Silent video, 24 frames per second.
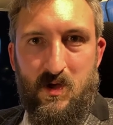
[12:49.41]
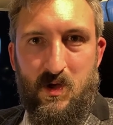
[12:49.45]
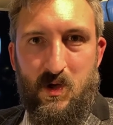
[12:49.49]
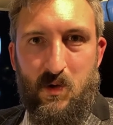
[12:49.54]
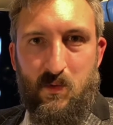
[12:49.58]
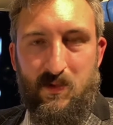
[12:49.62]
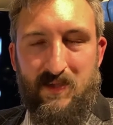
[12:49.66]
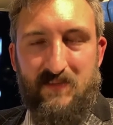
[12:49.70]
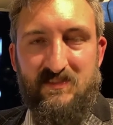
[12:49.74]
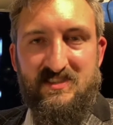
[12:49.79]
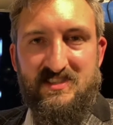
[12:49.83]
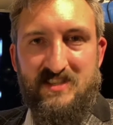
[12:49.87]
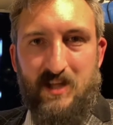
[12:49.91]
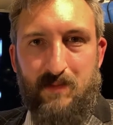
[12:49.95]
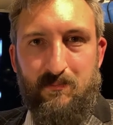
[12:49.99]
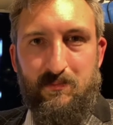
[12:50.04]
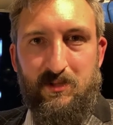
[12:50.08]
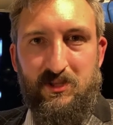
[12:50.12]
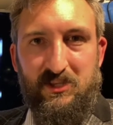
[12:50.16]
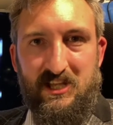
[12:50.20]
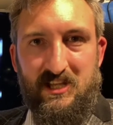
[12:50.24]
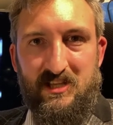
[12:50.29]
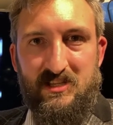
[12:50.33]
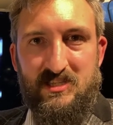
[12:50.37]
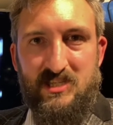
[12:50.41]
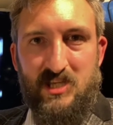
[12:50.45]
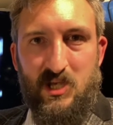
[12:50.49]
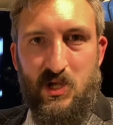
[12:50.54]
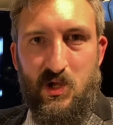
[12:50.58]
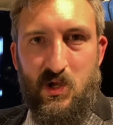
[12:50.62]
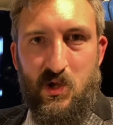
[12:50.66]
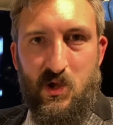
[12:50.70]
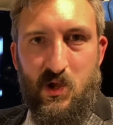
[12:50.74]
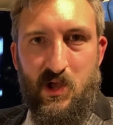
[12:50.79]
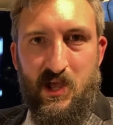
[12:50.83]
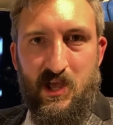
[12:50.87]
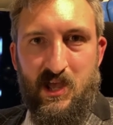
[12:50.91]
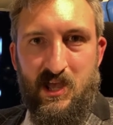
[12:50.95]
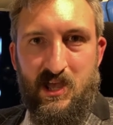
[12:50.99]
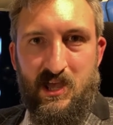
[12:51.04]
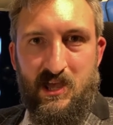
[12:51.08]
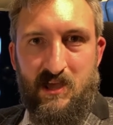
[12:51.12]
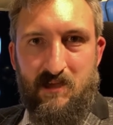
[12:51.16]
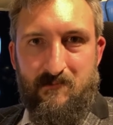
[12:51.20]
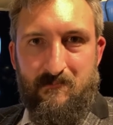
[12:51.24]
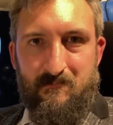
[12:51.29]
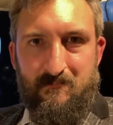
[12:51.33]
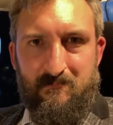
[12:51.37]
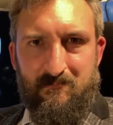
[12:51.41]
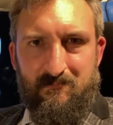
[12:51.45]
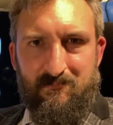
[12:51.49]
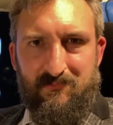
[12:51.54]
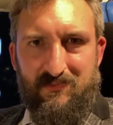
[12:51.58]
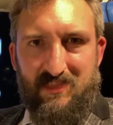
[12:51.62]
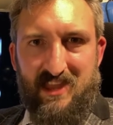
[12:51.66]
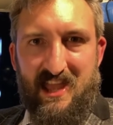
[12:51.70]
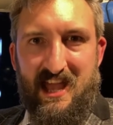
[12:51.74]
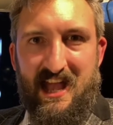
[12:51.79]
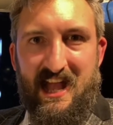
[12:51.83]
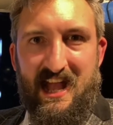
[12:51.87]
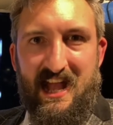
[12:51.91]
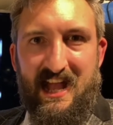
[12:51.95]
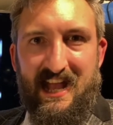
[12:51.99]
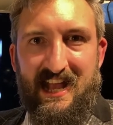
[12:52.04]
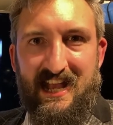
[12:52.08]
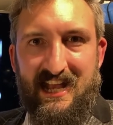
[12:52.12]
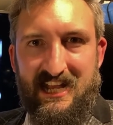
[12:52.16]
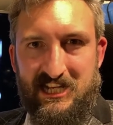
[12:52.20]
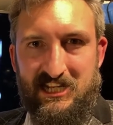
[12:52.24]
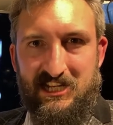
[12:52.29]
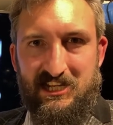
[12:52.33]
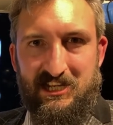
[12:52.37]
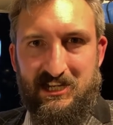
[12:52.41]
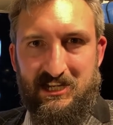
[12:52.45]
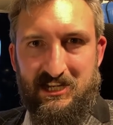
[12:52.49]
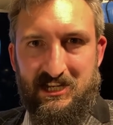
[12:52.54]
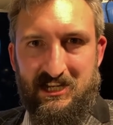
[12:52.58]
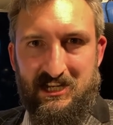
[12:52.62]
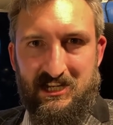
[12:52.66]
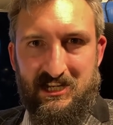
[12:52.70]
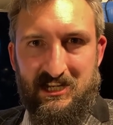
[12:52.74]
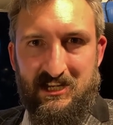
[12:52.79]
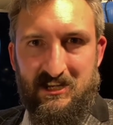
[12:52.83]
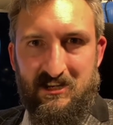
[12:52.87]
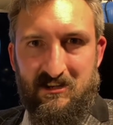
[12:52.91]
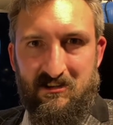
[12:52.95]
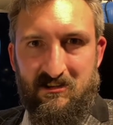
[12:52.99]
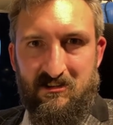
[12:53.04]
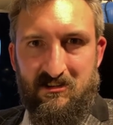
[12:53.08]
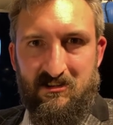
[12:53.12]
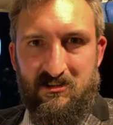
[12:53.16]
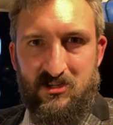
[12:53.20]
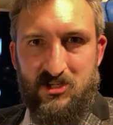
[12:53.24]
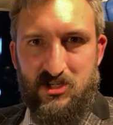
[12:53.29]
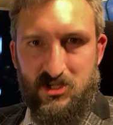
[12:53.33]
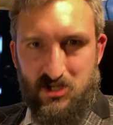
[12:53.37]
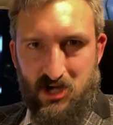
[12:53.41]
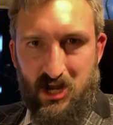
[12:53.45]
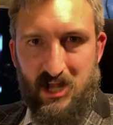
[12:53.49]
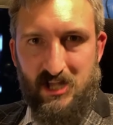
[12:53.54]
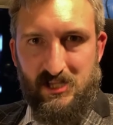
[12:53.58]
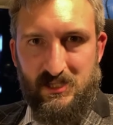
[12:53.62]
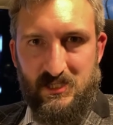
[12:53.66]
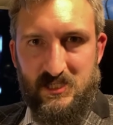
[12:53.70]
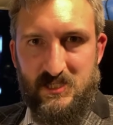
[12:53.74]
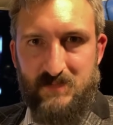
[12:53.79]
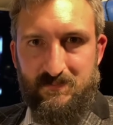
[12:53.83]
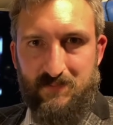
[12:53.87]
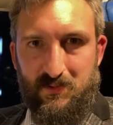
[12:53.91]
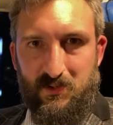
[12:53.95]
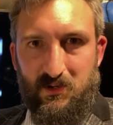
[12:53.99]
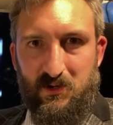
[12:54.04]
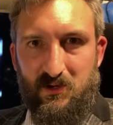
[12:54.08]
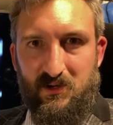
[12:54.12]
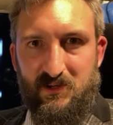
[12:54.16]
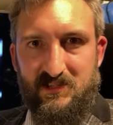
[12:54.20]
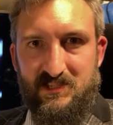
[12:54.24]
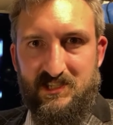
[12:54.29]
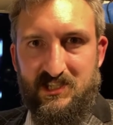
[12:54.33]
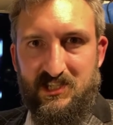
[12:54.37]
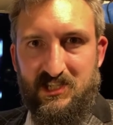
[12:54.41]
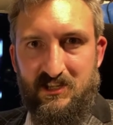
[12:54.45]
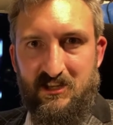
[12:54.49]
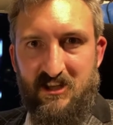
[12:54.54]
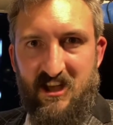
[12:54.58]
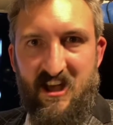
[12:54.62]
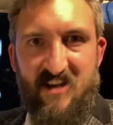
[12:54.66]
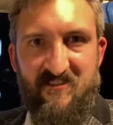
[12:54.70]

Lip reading: We've stumbled into a hidden transport, a